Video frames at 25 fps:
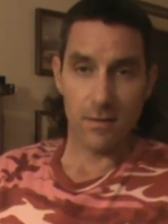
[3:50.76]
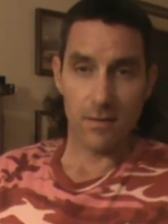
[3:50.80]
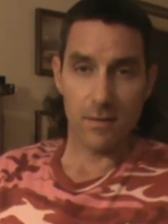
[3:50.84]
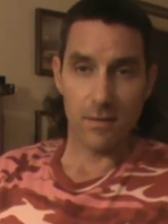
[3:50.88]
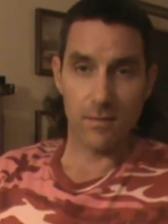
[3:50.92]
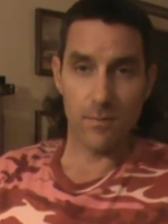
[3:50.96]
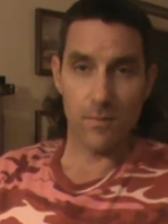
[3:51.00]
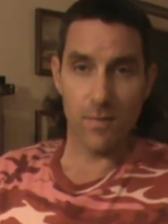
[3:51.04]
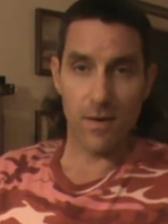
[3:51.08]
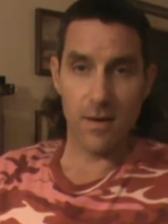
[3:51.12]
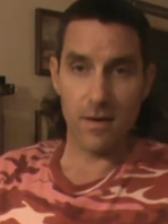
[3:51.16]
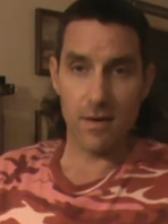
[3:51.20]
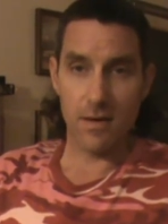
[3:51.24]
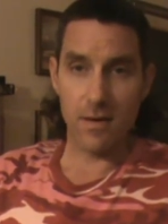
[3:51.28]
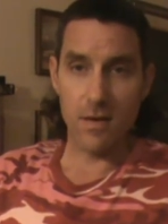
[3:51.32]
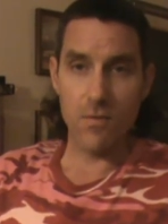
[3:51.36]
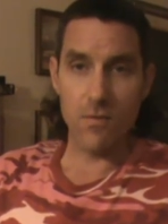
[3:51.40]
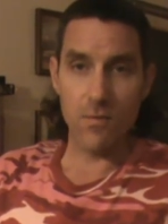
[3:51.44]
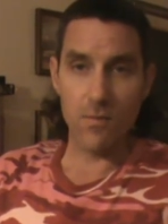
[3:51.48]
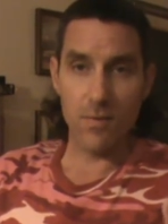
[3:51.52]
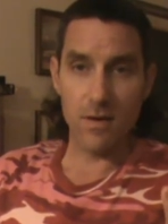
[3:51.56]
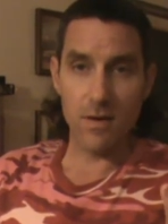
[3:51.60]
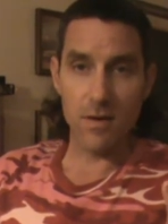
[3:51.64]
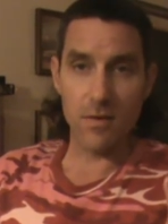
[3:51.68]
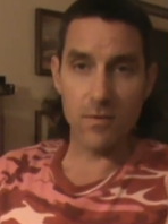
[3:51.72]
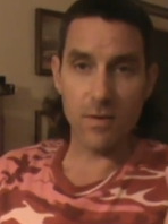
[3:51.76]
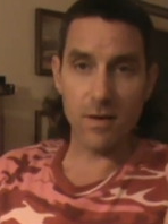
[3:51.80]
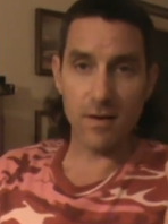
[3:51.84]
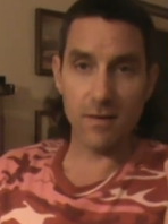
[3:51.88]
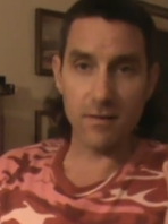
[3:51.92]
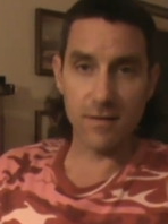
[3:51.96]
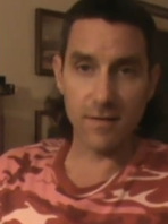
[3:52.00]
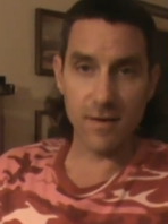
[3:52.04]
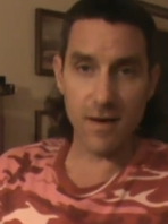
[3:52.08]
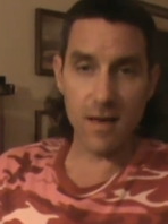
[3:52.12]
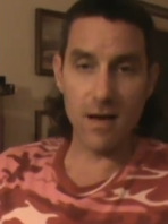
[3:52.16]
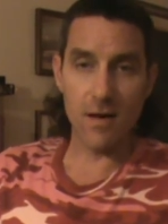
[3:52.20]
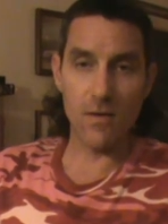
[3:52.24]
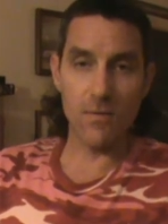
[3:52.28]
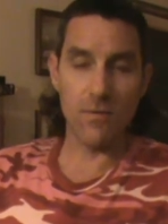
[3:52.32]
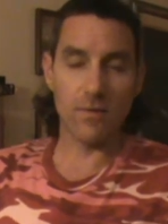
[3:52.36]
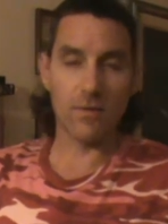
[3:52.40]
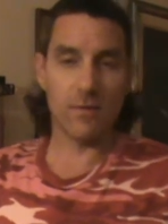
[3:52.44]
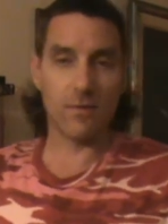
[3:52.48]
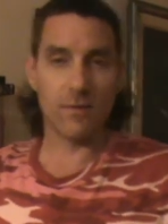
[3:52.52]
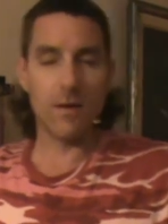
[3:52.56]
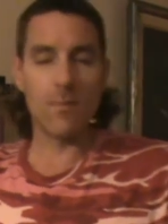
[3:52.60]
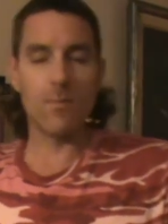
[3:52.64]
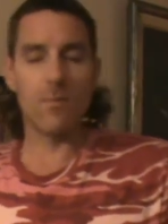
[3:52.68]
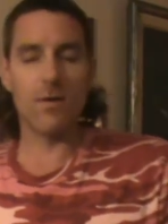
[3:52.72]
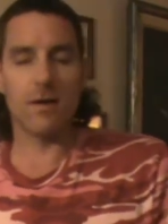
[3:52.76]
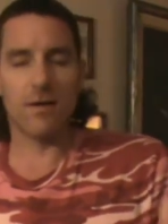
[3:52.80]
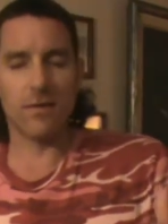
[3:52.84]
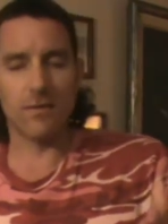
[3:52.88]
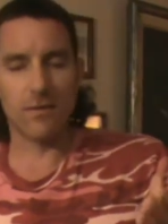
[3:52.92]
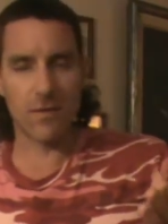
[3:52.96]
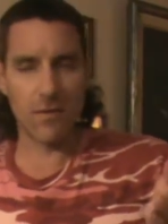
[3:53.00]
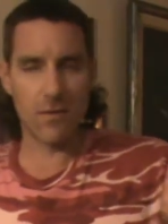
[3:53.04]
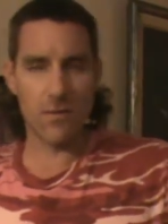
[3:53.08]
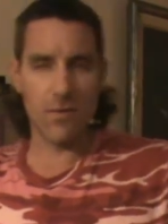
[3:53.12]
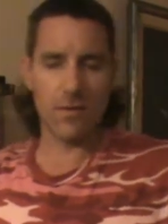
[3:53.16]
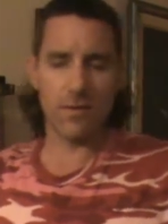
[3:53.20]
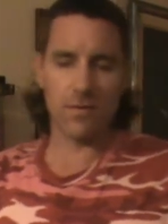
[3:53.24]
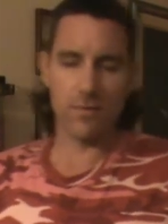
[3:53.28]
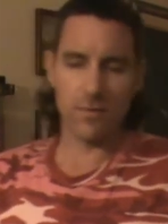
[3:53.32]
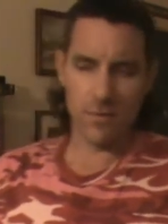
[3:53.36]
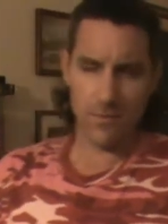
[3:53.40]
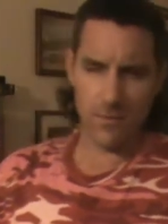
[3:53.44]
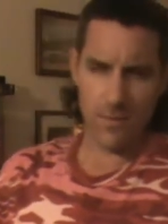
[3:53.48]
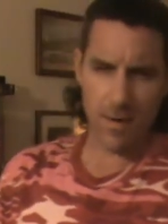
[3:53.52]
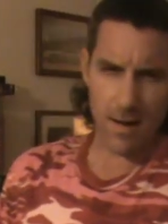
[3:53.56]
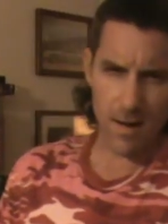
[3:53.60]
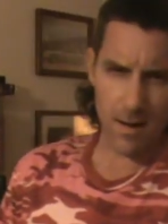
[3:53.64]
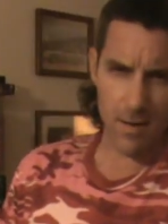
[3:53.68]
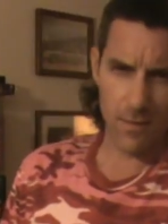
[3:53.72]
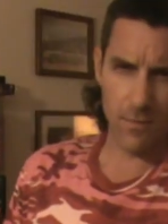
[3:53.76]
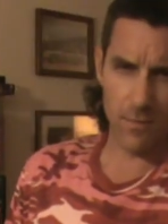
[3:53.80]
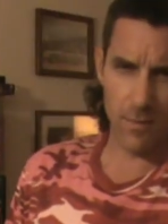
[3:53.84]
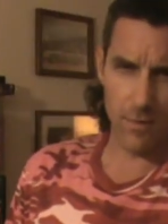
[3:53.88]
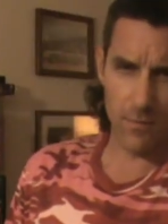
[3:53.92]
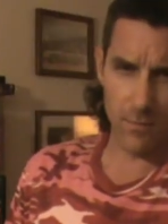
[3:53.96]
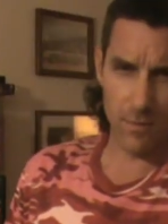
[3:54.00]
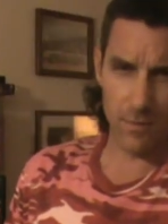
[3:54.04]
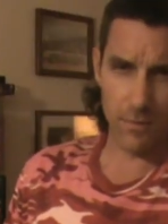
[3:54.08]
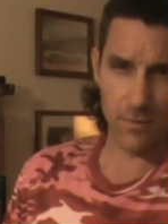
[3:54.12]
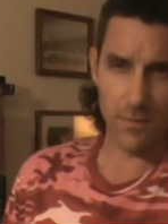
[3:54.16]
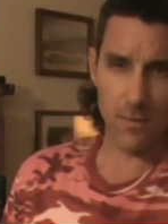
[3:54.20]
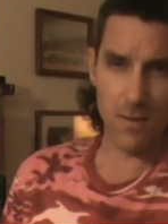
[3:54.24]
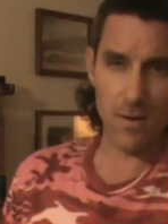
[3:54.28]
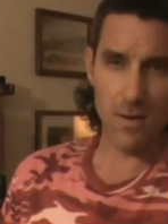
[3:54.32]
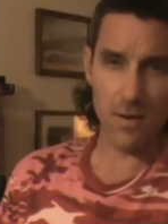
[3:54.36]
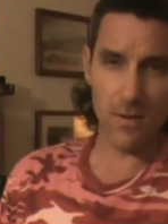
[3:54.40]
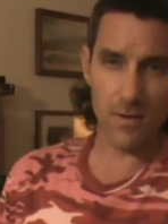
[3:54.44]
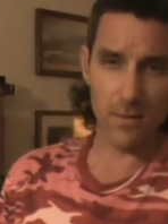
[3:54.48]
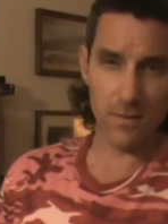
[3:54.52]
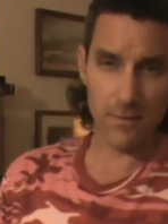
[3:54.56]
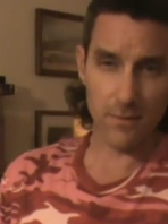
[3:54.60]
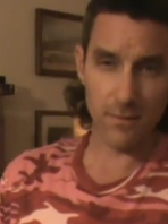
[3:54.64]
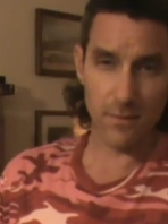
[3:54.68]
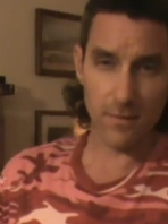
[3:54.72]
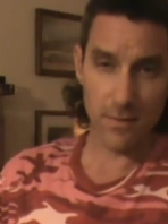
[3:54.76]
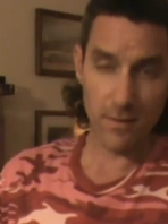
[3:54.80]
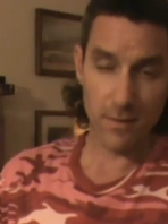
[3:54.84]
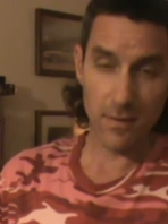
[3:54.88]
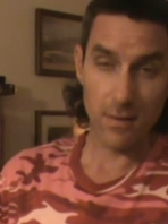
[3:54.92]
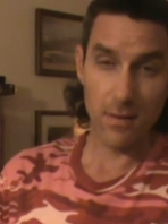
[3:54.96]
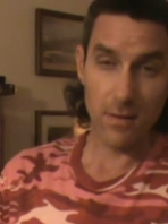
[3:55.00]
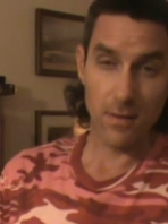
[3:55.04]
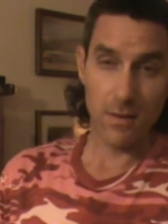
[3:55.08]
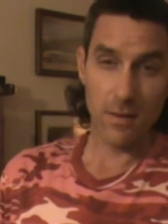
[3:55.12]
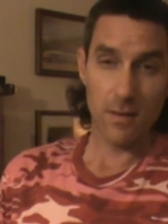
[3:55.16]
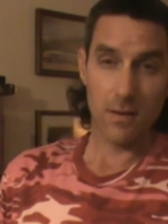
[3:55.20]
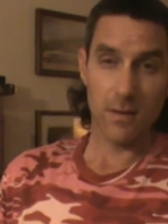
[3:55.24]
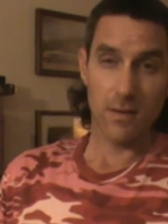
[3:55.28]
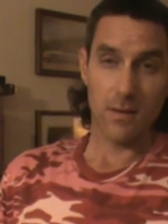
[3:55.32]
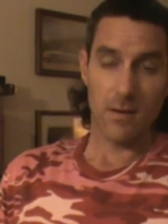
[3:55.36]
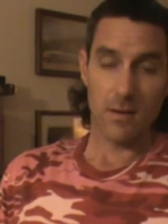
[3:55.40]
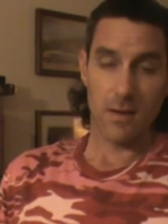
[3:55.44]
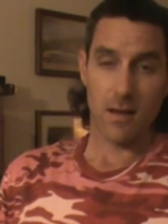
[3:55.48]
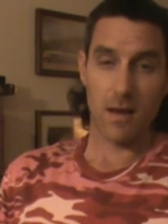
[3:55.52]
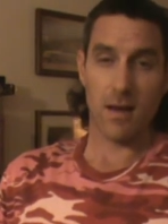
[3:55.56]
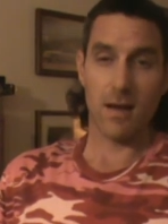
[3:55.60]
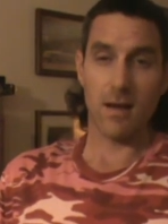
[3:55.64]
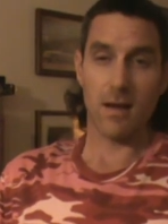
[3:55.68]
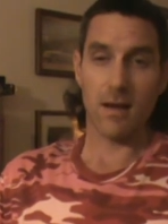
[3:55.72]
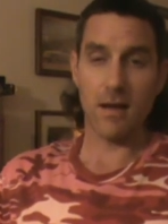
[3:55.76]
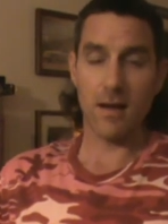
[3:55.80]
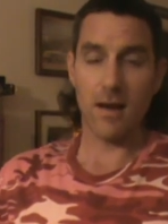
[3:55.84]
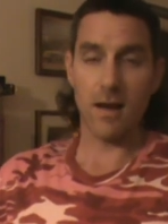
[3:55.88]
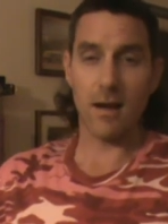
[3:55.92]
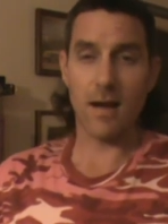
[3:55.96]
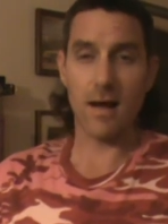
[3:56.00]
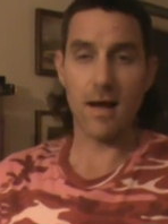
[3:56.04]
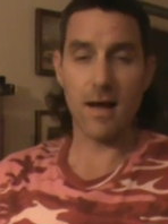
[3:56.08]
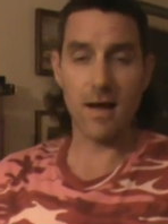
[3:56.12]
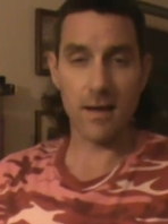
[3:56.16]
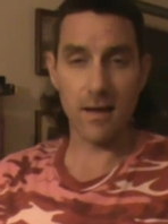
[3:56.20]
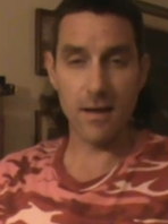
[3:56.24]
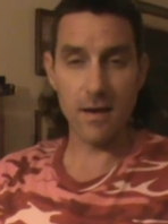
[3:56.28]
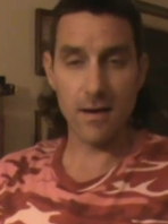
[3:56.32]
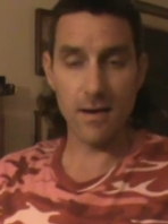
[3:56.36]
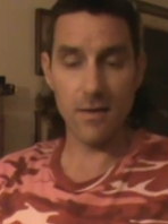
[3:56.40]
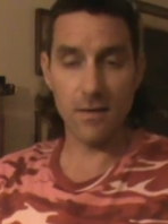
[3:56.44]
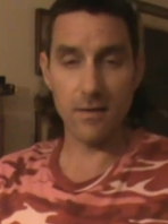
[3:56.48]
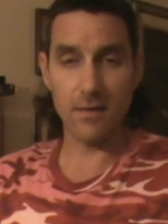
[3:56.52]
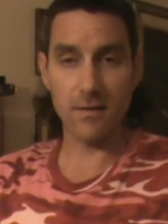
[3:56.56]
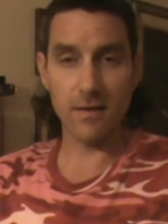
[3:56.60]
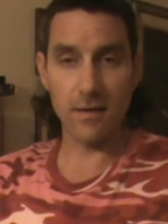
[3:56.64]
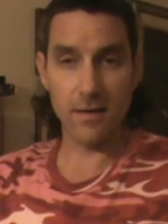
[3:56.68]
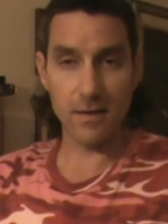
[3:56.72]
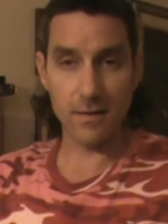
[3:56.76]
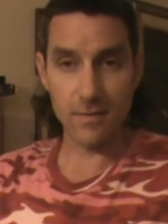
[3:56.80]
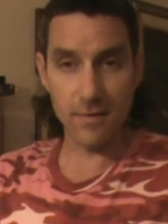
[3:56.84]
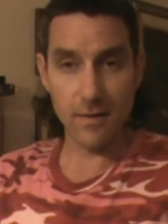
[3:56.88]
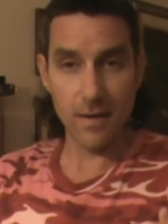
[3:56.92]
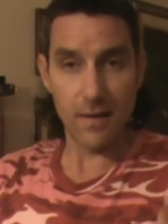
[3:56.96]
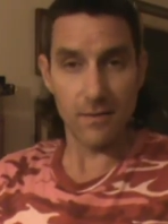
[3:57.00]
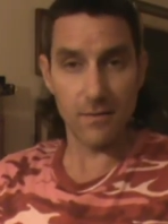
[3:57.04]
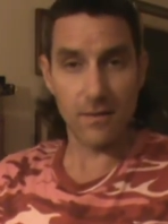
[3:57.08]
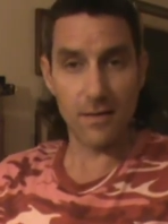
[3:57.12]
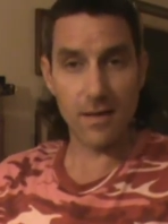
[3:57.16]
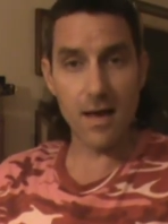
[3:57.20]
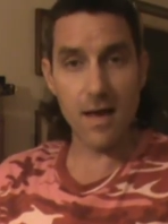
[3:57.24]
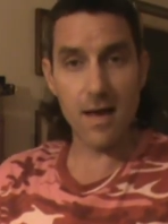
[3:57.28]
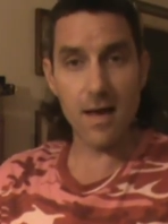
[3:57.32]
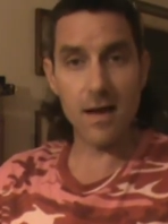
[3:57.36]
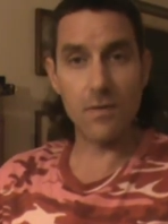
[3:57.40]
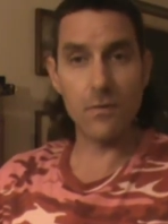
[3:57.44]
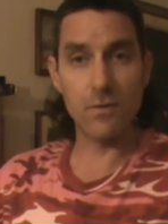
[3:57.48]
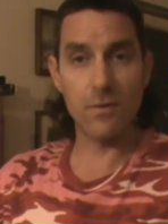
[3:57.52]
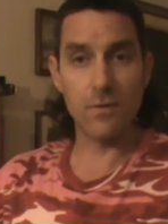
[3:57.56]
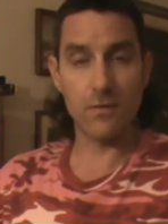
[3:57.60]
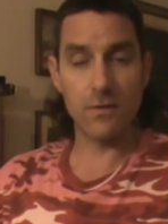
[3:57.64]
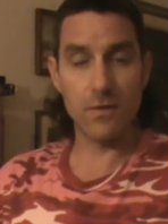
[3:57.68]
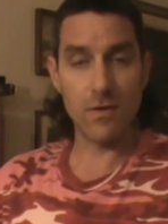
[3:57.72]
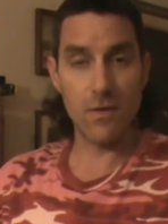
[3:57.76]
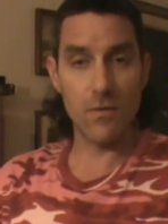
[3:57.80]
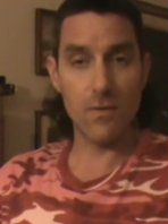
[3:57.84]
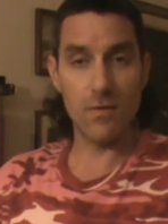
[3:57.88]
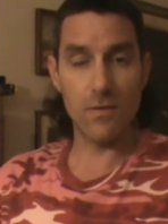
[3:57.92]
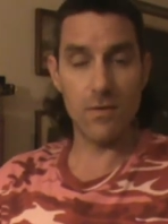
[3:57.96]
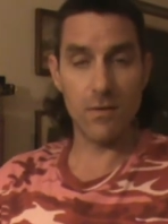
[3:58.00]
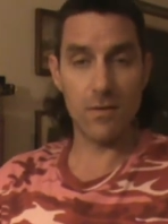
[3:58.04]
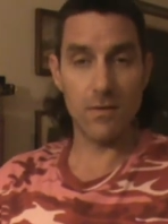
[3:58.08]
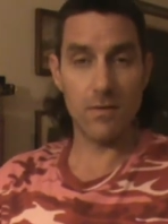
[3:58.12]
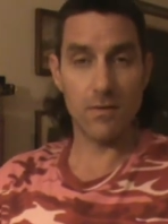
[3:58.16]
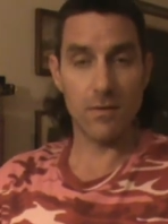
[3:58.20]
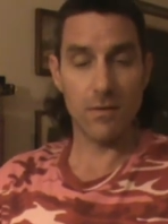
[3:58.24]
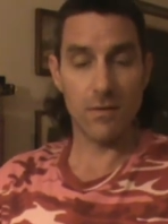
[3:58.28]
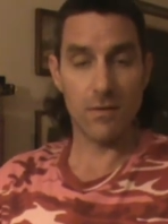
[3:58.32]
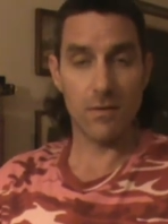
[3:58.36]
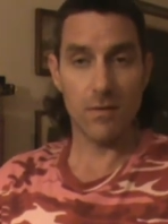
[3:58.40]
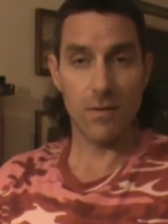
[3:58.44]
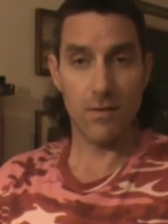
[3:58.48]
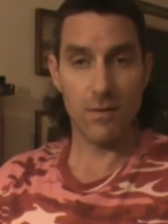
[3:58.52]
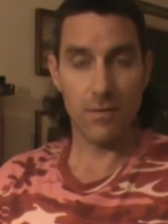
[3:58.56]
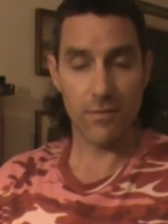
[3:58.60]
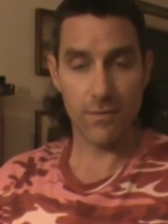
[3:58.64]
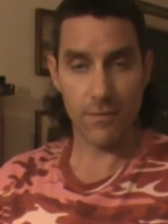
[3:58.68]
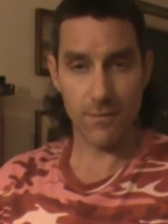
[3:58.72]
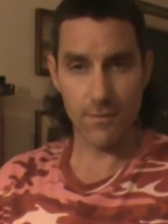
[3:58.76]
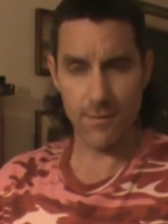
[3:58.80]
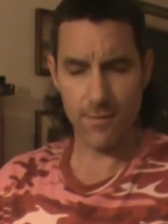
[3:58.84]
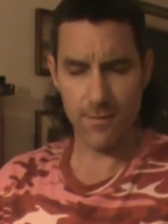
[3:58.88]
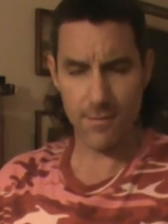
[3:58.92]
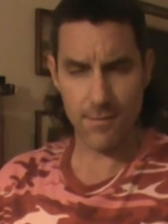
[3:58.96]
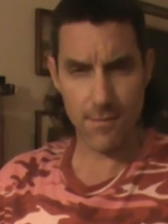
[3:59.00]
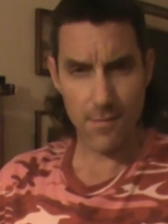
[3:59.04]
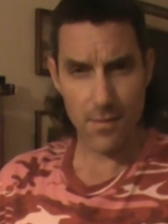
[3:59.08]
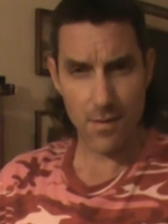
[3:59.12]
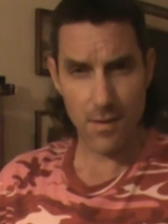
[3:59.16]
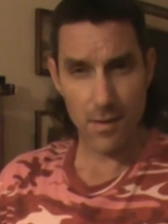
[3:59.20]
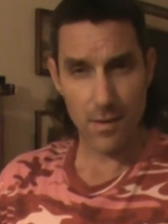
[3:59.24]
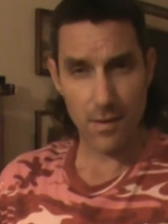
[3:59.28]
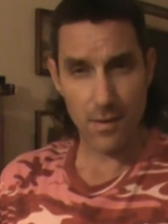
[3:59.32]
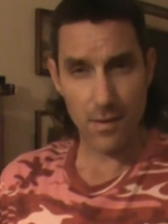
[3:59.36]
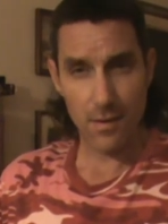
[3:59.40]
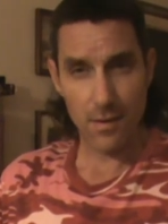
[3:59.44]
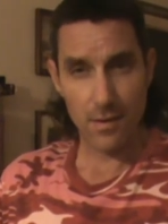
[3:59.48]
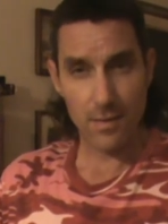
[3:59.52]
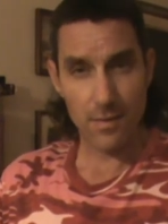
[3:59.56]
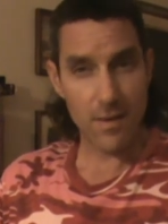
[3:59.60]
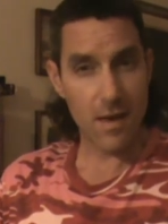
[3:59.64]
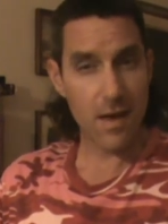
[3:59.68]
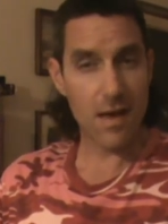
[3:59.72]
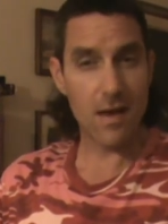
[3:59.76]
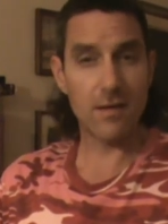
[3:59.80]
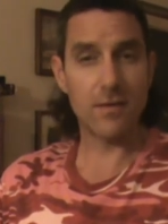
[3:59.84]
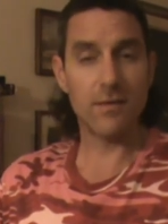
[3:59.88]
but you you can tell when somebody's going through heroin withdrawals. And, and I guarantee it, this guy was going through them. That